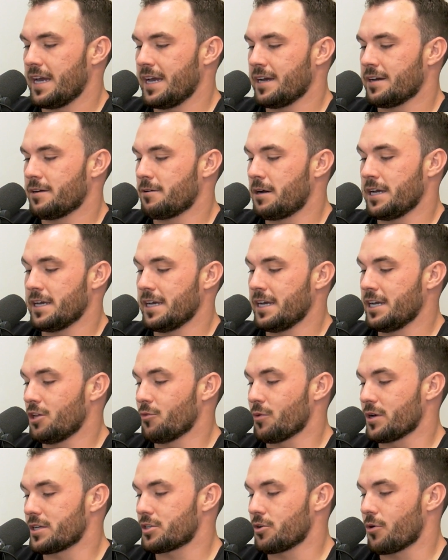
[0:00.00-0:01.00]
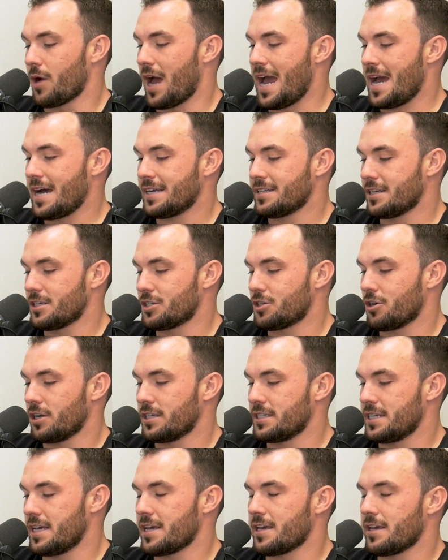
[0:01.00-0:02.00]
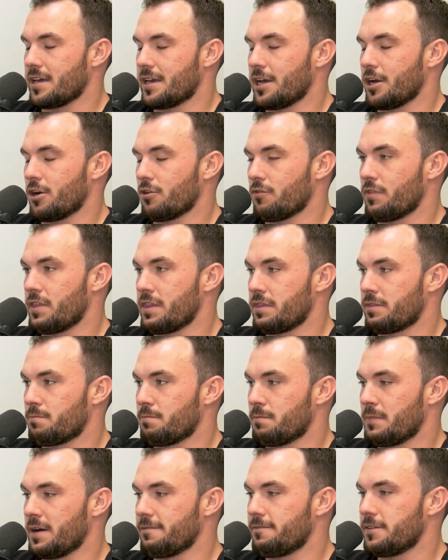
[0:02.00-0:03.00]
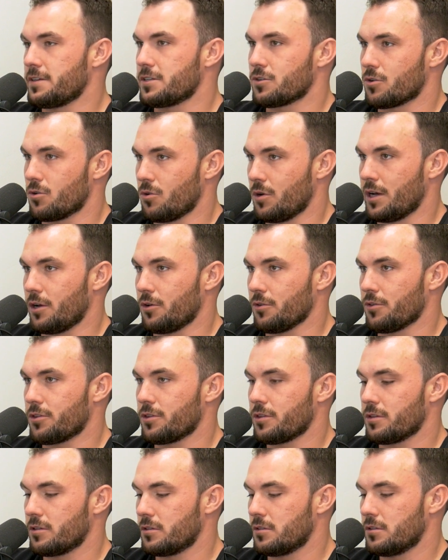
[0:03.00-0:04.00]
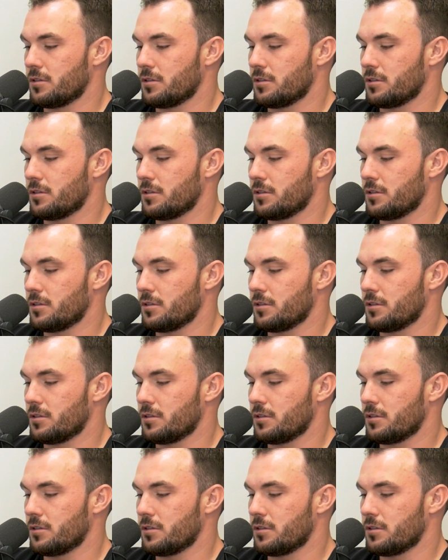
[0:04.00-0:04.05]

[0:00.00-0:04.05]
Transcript: Anyway, so as I started taking care of my physical health